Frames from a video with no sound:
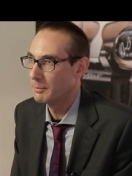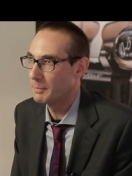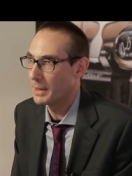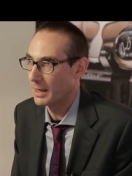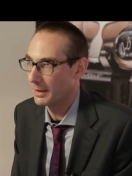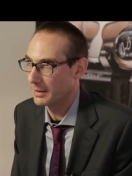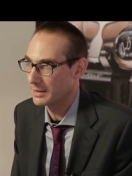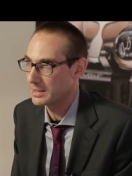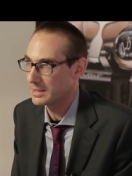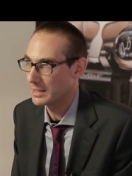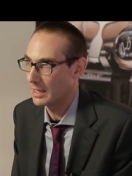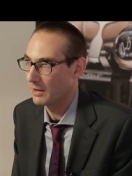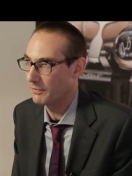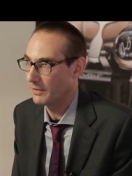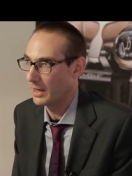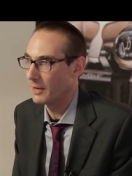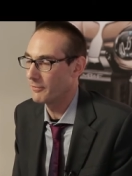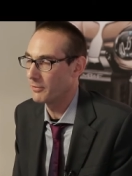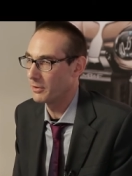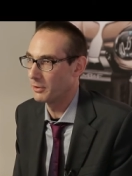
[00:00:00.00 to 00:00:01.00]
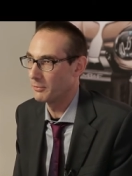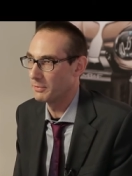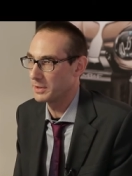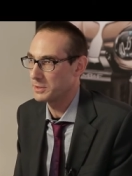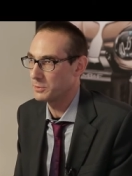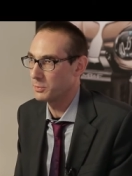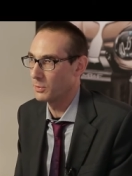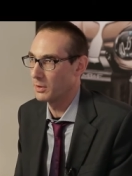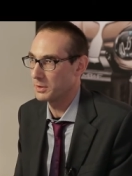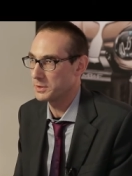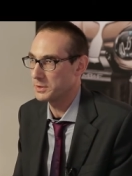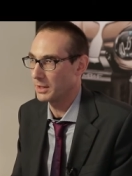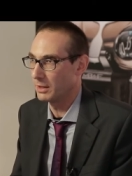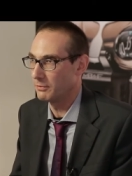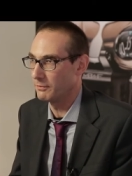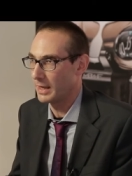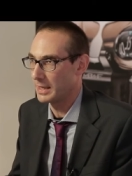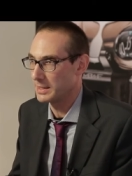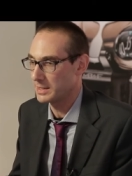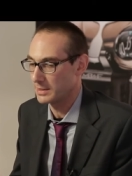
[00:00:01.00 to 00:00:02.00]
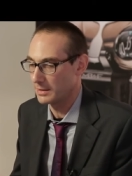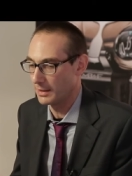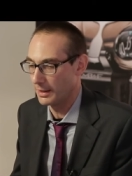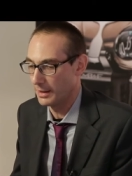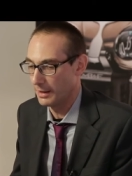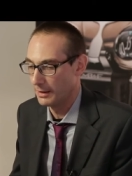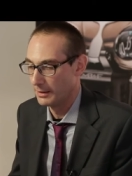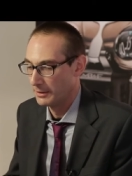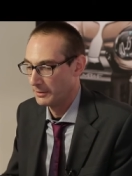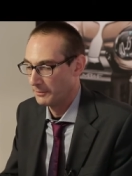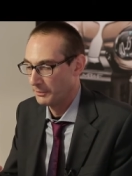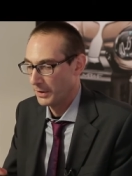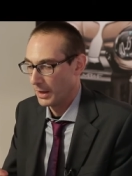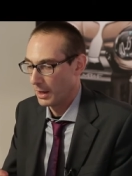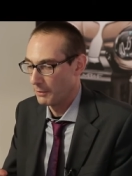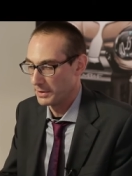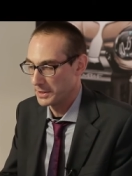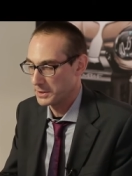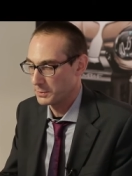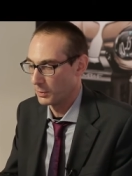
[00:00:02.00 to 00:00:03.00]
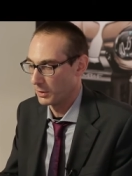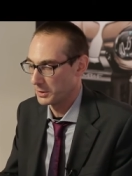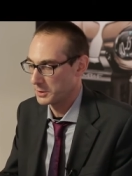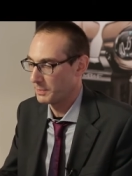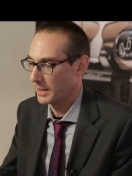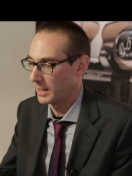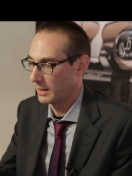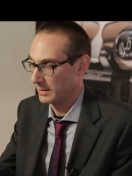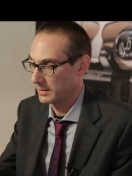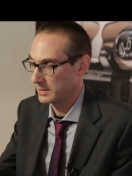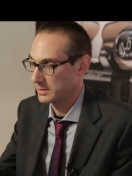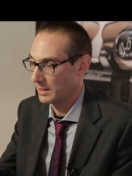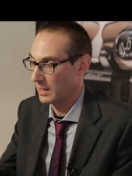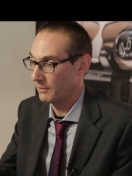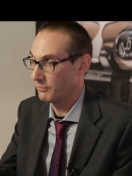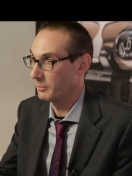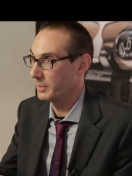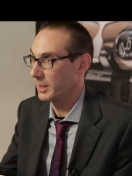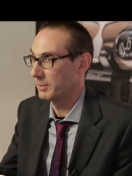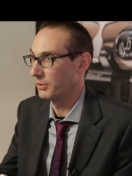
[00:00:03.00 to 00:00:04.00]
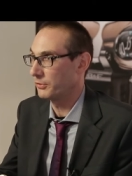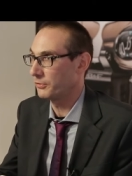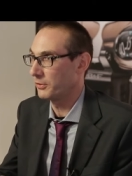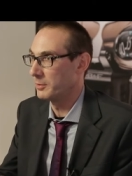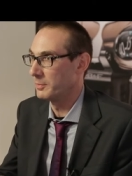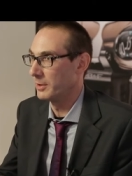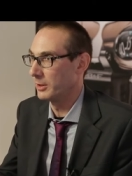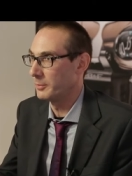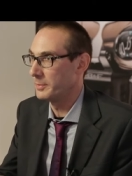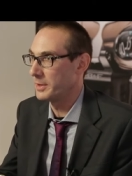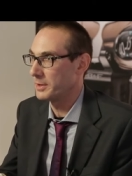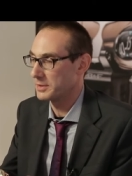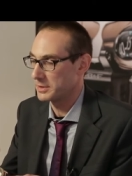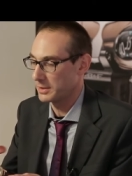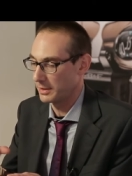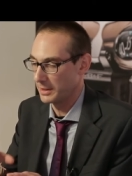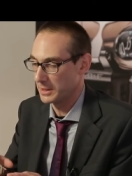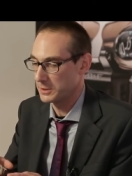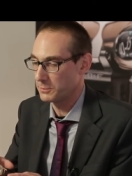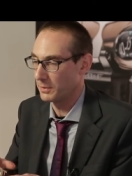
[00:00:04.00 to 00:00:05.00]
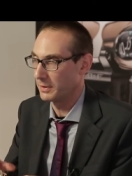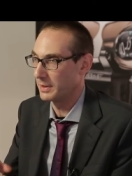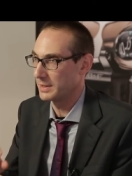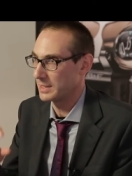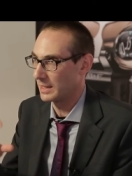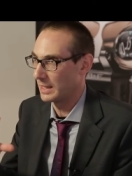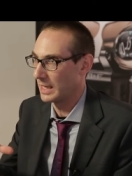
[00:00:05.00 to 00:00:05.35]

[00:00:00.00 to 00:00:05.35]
balance staff ever in a wristwatch. Conventionally, a wristwatch balance staff would be about 3 millimeters, and this one, it's